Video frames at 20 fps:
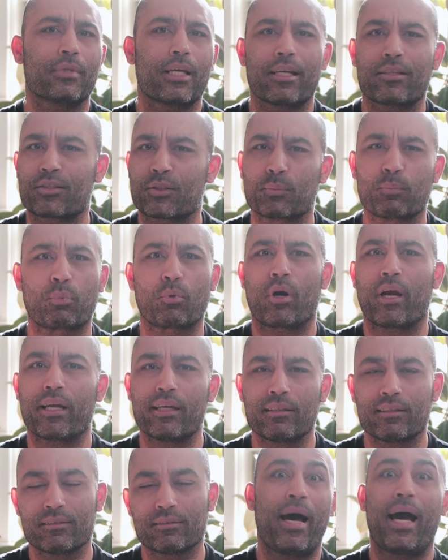It's
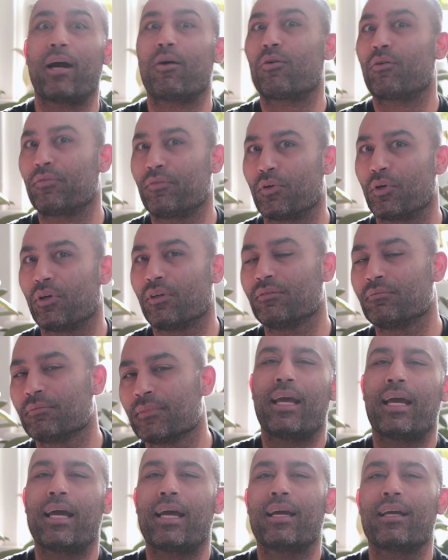bright, powerful,
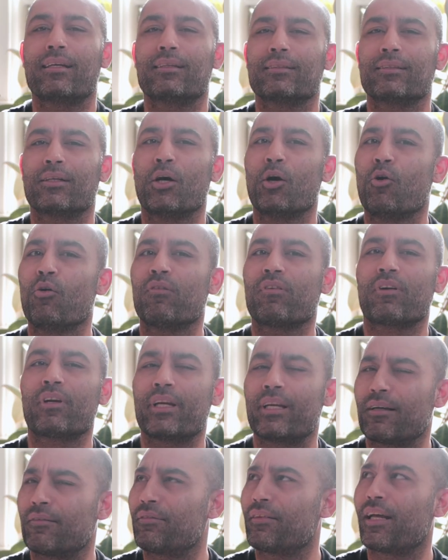and over
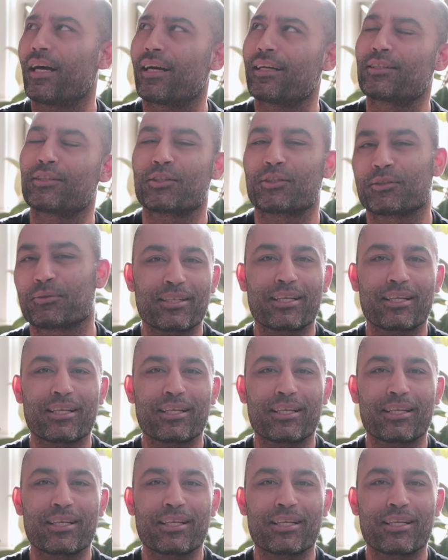in a flash.